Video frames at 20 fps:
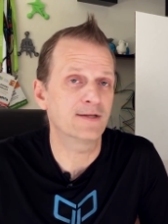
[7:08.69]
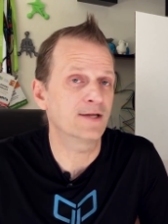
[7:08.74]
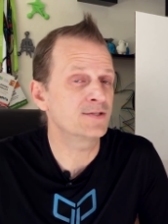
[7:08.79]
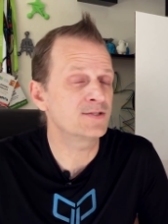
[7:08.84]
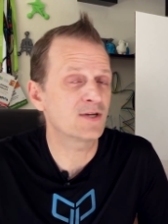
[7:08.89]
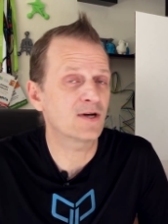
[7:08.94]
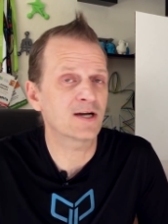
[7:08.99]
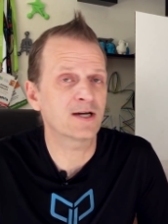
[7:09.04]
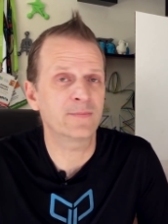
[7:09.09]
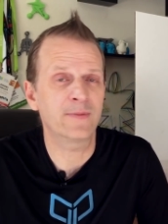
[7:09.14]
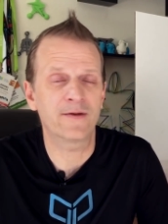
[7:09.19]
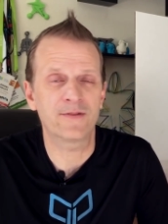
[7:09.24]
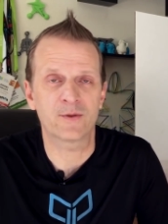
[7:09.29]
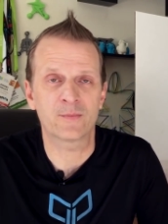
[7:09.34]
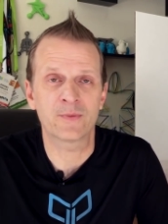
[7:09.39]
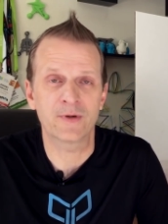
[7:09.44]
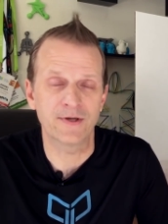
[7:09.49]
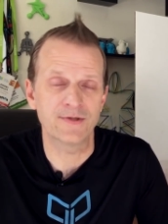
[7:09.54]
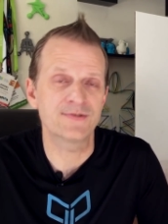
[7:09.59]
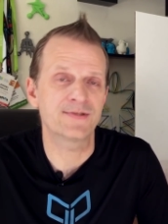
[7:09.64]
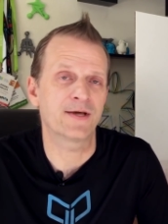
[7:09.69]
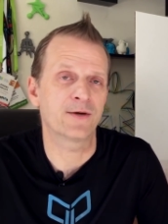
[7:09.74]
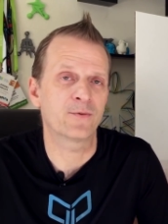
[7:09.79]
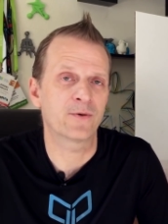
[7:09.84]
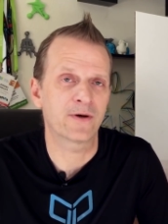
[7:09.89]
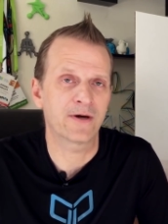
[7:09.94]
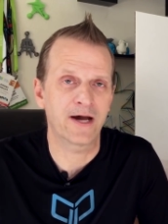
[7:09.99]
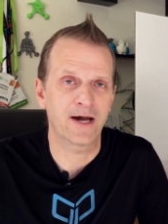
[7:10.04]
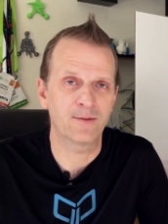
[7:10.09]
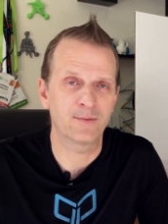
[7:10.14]
let's talk about the prints that
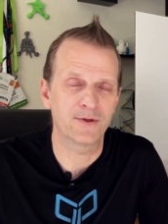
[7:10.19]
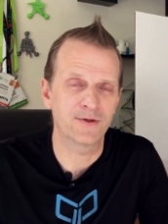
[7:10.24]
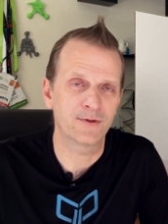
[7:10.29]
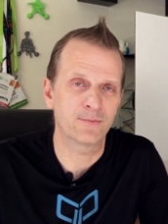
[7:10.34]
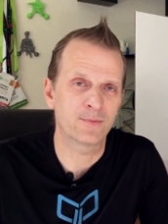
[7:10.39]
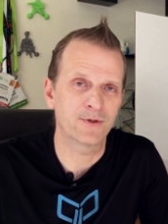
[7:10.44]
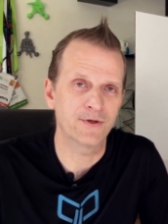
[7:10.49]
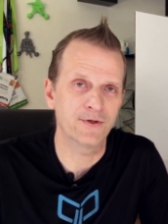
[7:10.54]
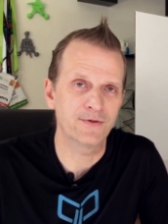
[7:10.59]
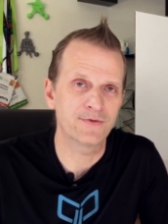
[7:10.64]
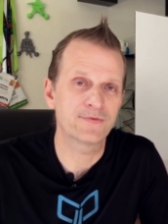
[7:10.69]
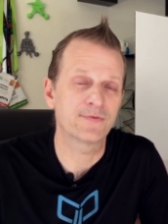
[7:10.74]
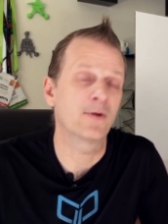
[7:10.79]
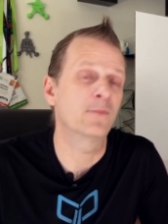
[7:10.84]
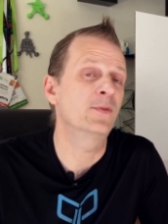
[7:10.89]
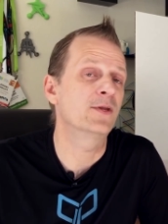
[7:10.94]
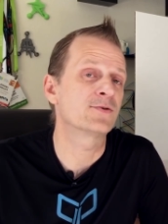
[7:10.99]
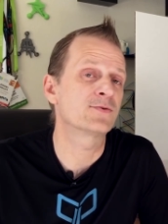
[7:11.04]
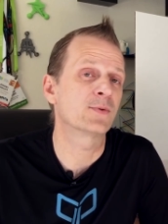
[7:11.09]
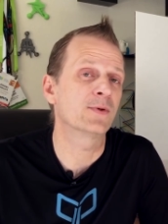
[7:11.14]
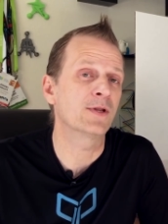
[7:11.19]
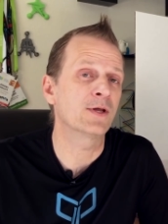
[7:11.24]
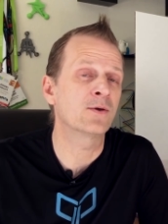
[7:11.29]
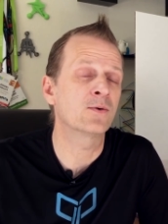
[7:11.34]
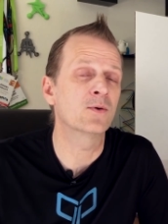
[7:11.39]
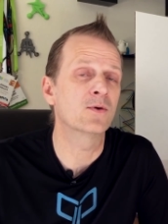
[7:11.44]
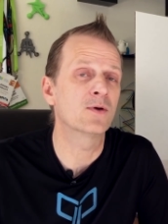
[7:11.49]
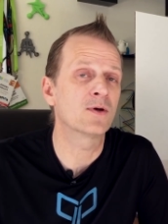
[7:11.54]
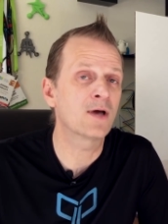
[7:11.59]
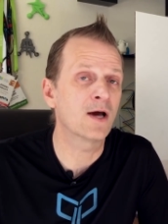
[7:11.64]
we're able to produce from this really
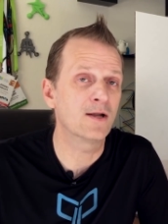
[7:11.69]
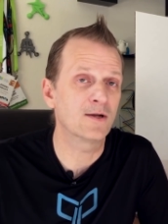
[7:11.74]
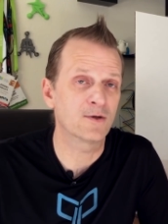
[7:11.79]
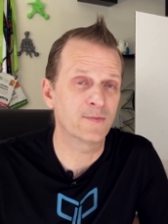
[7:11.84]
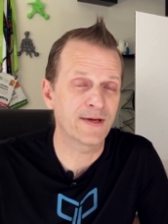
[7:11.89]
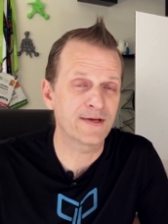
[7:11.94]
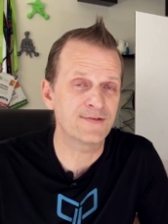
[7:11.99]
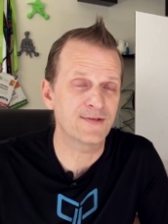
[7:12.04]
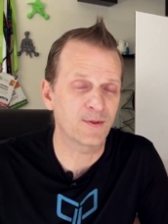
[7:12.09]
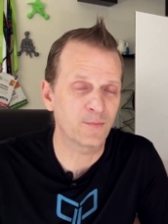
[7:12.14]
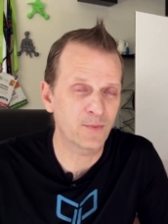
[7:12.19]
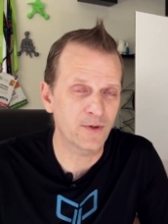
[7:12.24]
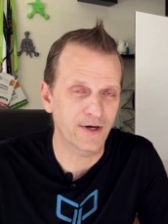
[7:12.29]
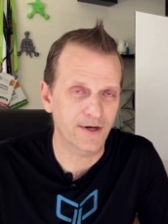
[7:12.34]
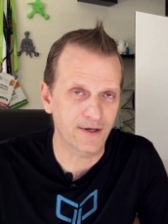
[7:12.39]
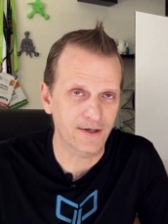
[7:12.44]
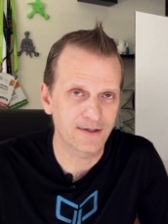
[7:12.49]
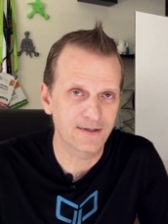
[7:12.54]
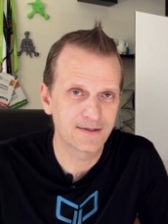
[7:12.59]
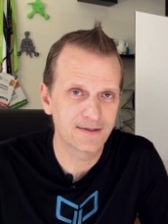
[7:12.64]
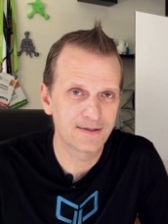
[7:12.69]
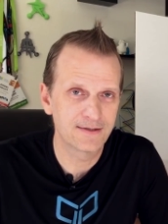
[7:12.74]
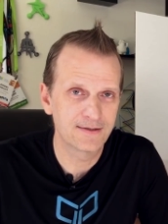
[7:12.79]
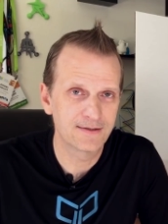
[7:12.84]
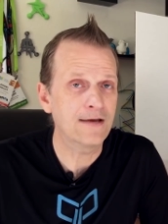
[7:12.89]
cool color mixing printer.